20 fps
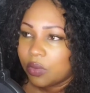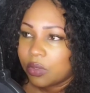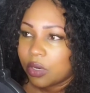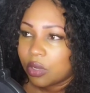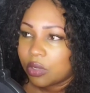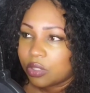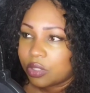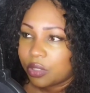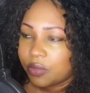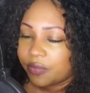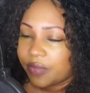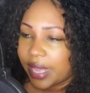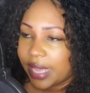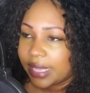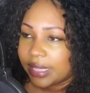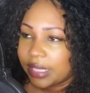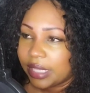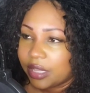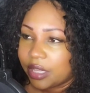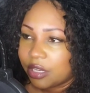who knows you
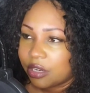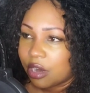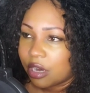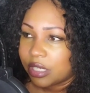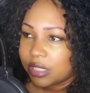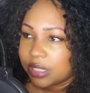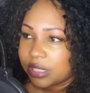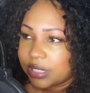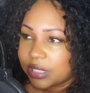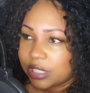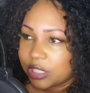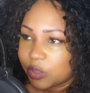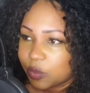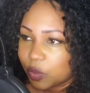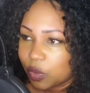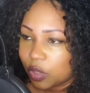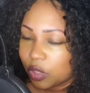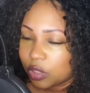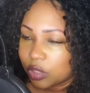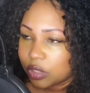vaguely, the narcissist
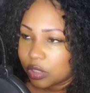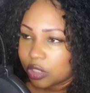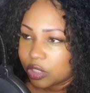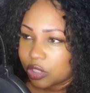will